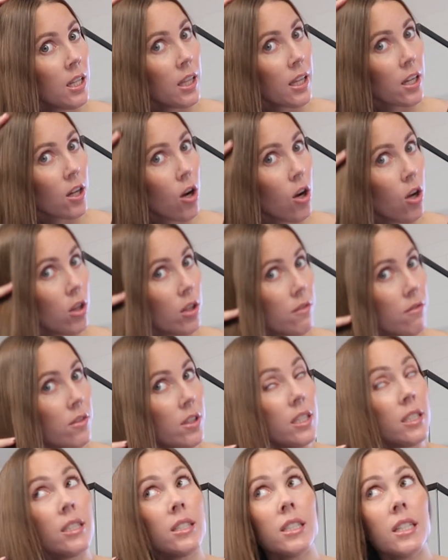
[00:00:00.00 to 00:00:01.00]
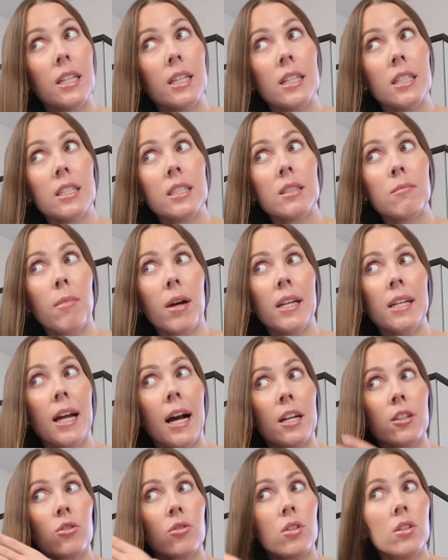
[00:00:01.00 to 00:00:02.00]
Like all of this is my
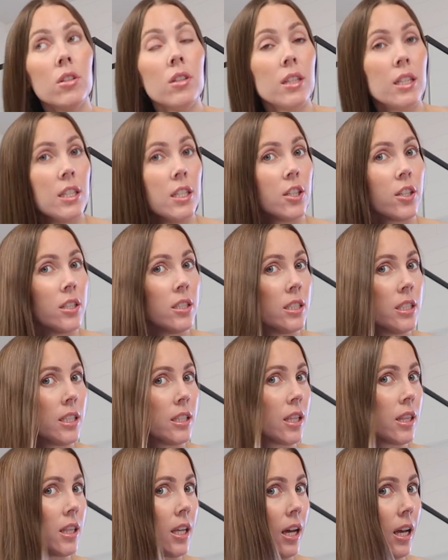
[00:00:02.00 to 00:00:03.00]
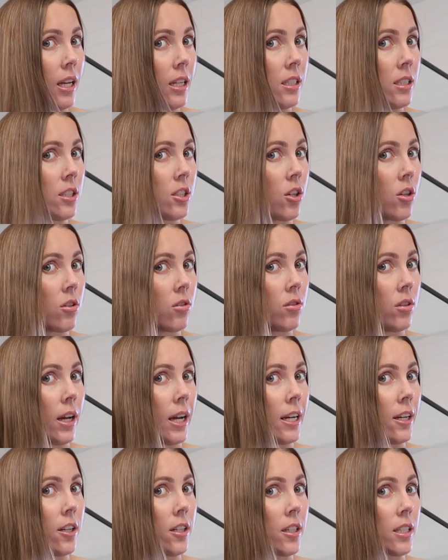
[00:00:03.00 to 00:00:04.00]
natural and then you can see that the ends are
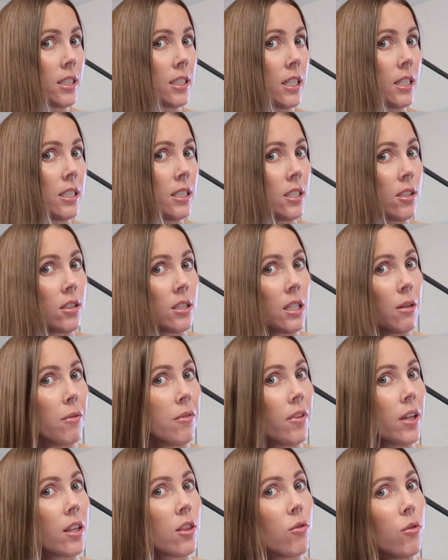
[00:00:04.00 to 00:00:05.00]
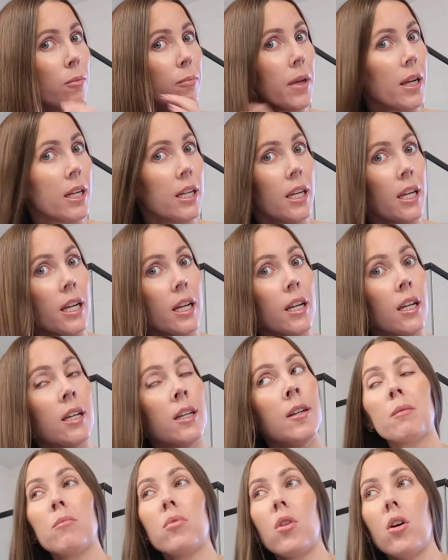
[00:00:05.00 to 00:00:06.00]
lighter because that's still some of like the remaining
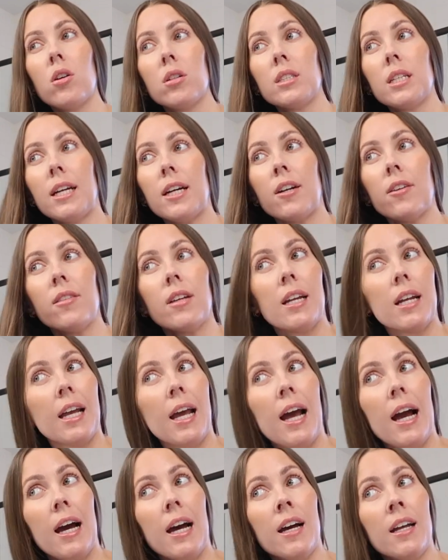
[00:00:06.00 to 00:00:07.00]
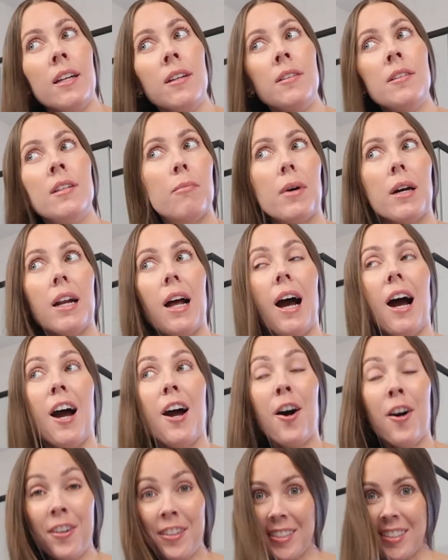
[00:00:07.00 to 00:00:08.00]
blonde hair that I had. But
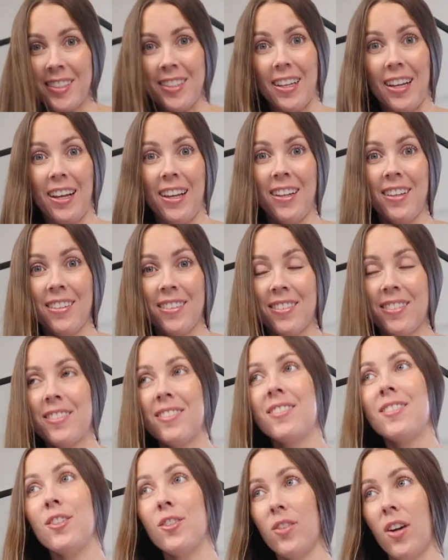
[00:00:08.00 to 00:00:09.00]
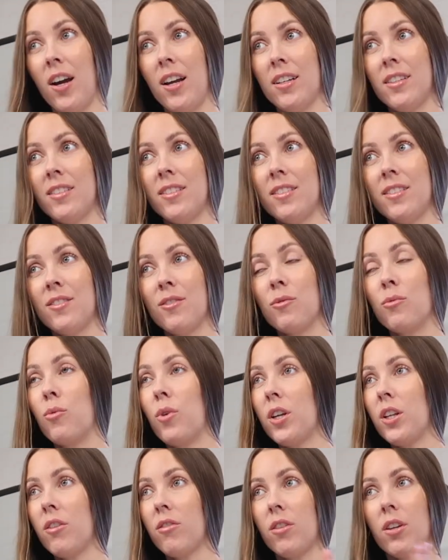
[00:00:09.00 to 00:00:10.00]
honestly, you guys,
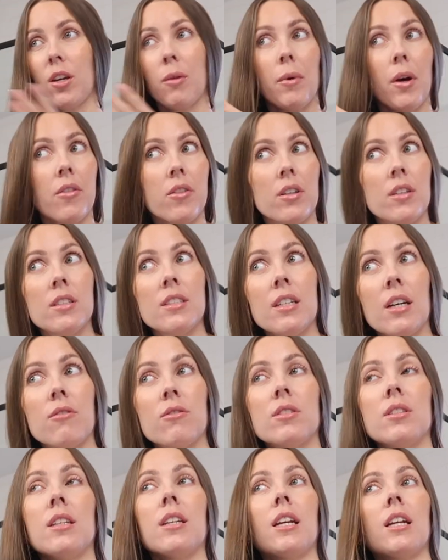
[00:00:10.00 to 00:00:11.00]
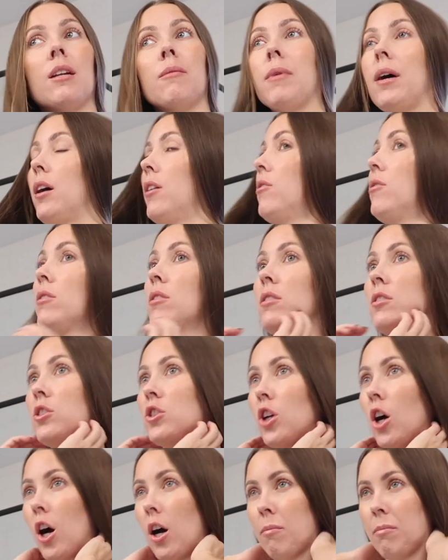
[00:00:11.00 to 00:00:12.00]
what do you think about this? I was thinking about
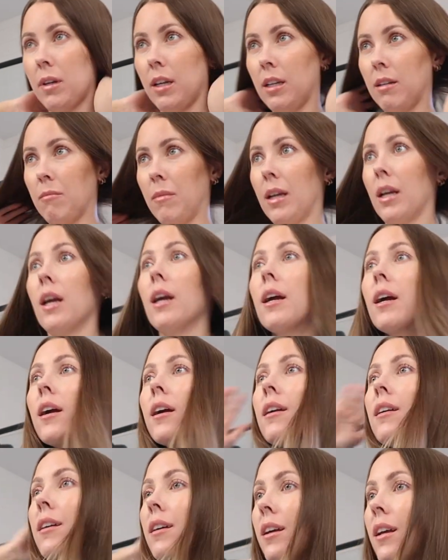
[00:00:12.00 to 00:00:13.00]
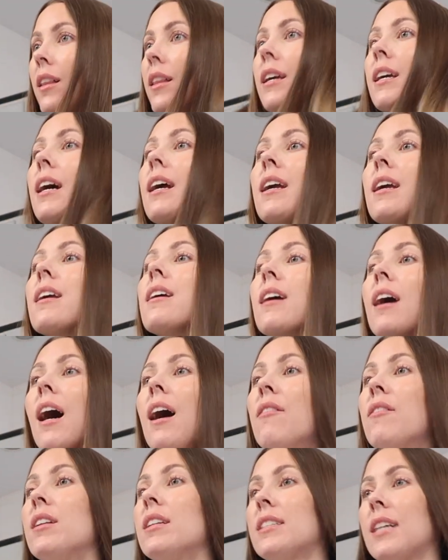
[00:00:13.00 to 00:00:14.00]
chopping my hair. Like I
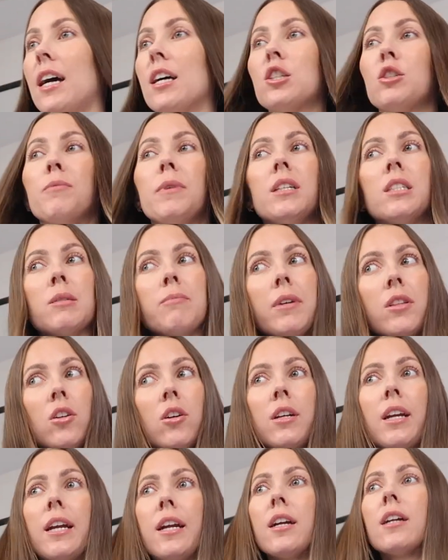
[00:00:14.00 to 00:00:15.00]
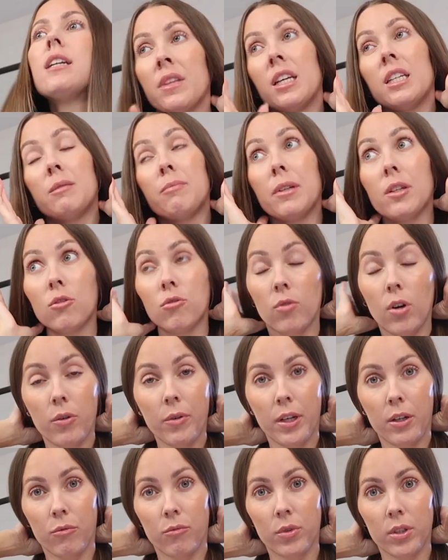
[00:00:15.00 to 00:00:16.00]
have an attachment to my long hair. It's been
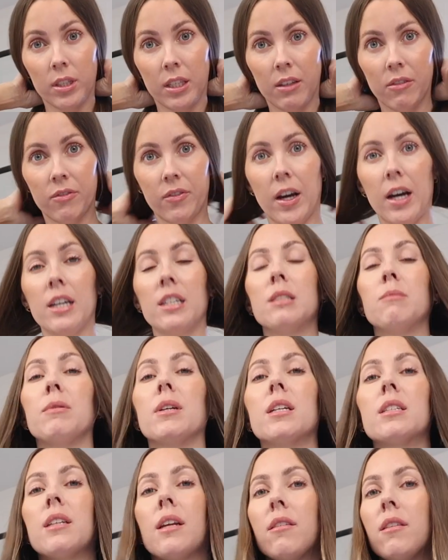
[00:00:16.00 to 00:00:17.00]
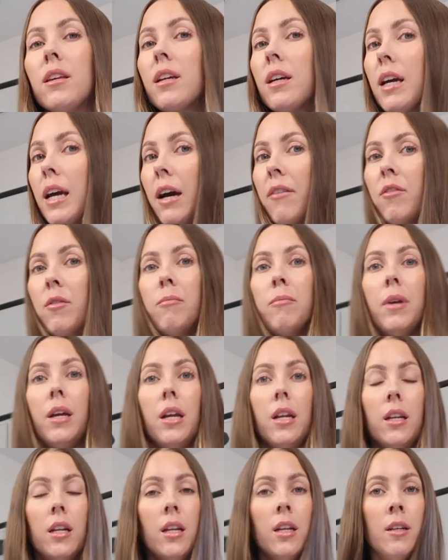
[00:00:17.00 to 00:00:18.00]
growing really fast because I think I haven't
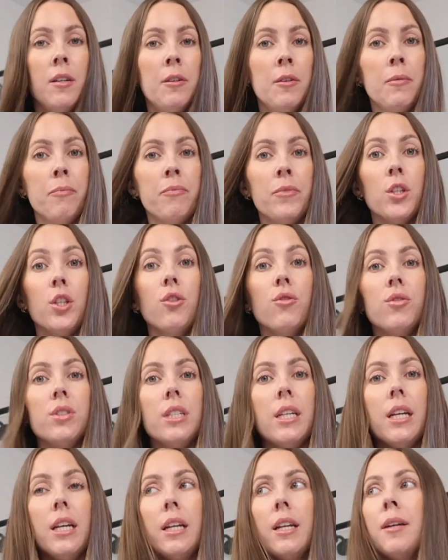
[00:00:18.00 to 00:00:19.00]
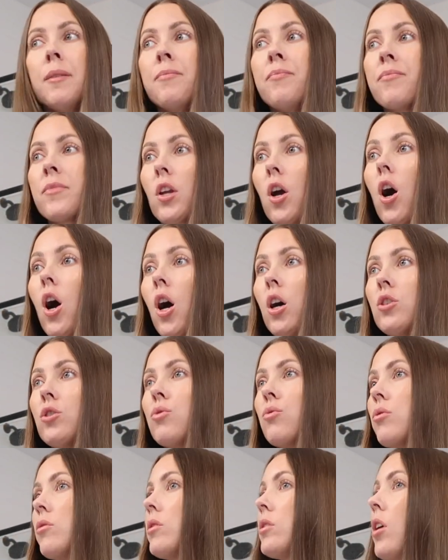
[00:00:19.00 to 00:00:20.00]
been using hot
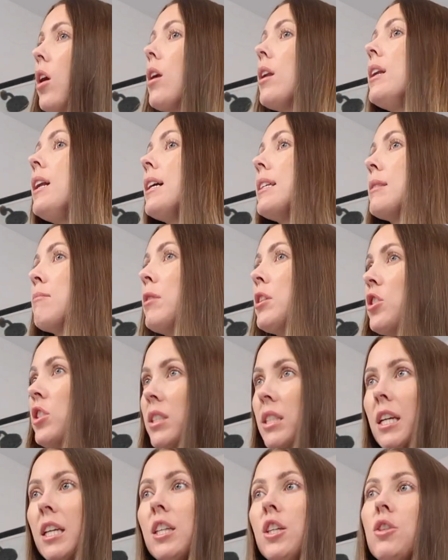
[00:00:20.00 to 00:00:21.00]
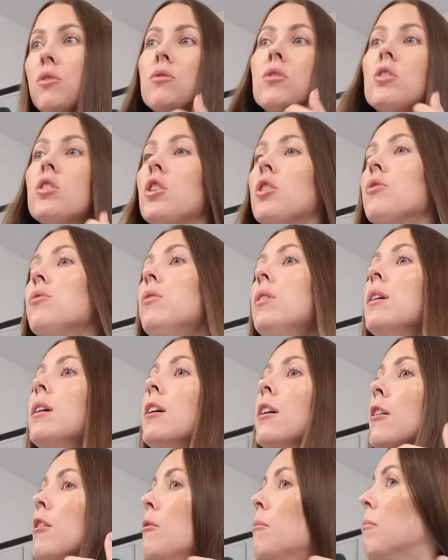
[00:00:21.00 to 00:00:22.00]
tools on it as much as I used to,
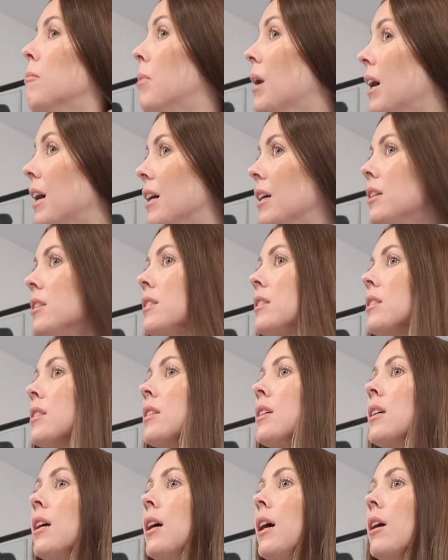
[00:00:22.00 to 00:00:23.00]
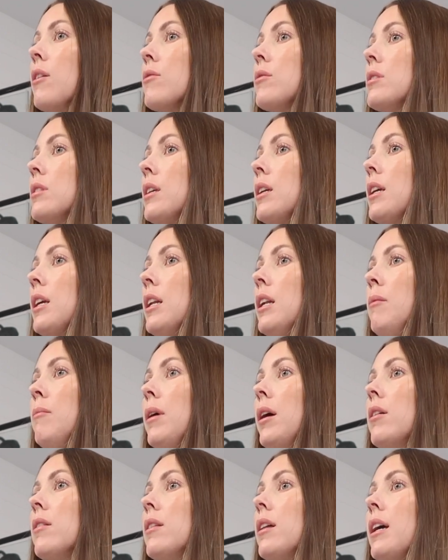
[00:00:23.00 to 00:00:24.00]
but I was thinking
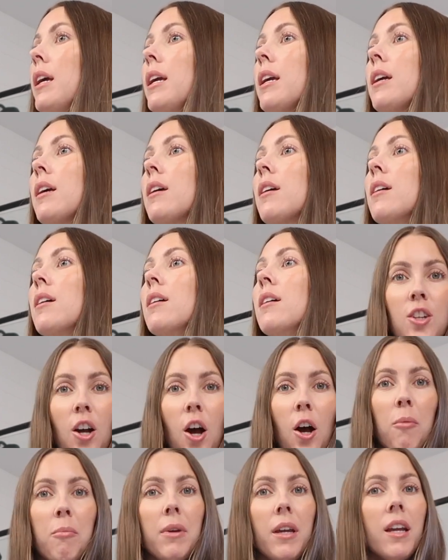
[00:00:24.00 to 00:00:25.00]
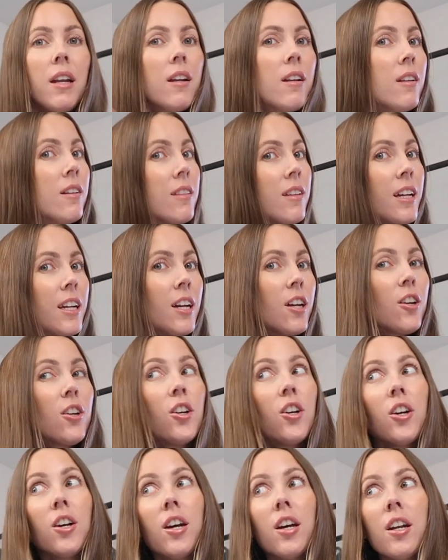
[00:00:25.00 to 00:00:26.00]
about like chopping like a
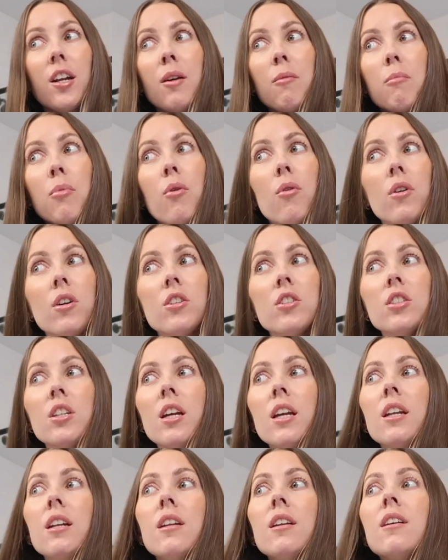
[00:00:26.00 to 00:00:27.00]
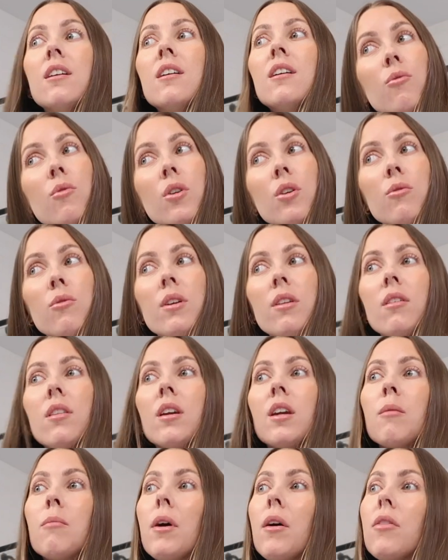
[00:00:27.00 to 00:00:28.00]
good portion. What do we
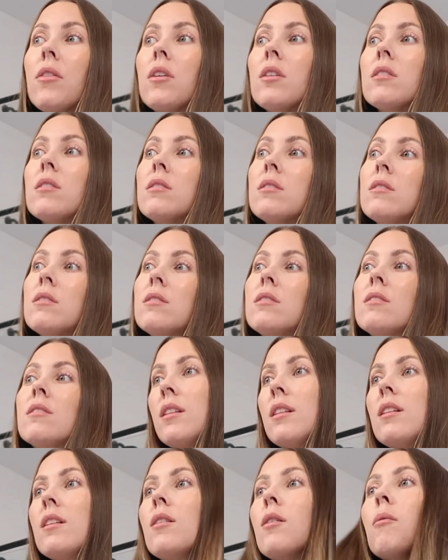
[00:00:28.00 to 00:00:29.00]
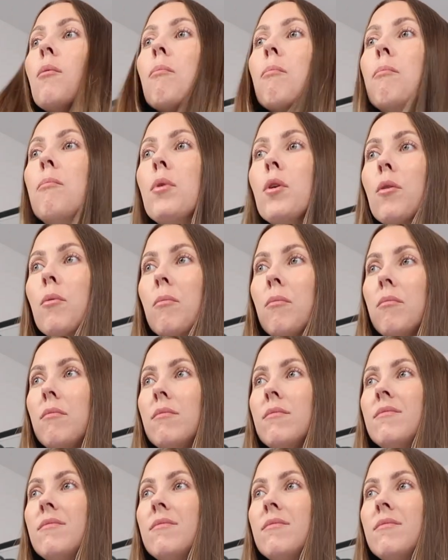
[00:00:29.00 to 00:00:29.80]
think about this? Boom.